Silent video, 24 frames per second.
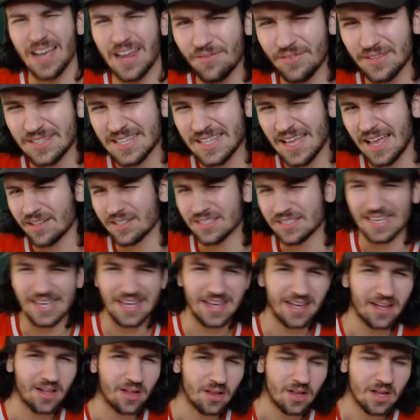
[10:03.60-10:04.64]
kind of a
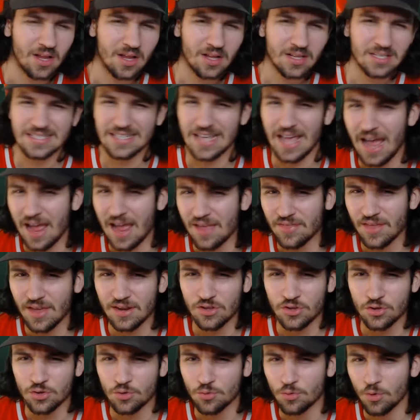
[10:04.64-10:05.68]
telltale sign that
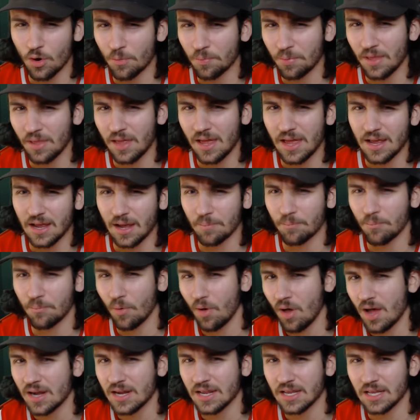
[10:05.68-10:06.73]
you are playing a
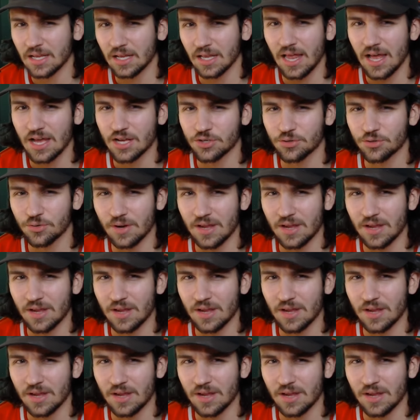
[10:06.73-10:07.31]
bot in Clash